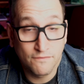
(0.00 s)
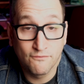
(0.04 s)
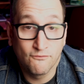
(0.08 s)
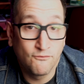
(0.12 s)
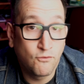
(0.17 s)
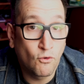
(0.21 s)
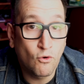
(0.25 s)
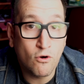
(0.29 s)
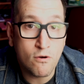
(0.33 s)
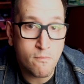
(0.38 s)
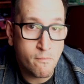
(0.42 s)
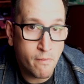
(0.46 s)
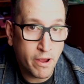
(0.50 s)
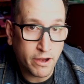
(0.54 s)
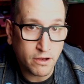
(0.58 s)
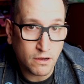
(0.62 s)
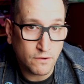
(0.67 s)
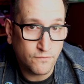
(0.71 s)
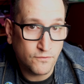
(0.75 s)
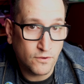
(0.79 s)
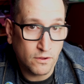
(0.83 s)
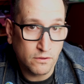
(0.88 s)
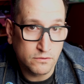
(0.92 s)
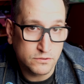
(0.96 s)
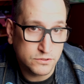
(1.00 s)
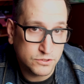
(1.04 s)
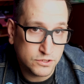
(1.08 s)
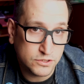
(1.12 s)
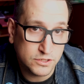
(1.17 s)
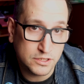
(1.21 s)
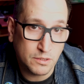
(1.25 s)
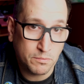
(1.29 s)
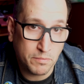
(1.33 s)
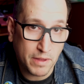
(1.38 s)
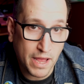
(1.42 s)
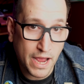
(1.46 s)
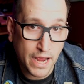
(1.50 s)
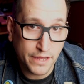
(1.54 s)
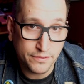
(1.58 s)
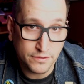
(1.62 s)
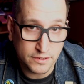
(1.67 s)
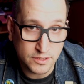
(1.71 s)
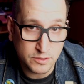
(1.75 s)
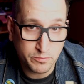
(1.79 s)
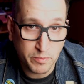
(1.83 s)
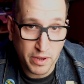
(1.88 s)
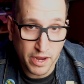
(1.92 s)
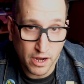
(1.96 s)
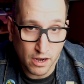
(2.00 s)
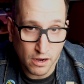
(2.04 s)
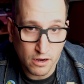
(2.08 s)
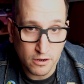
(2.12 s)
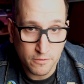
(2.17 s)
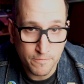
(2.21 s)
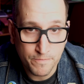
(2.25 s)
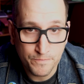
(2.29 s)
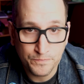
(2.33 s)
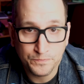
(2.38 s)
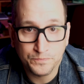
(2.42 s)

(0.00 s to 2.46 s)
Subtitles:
4 microphones just to buy this pair.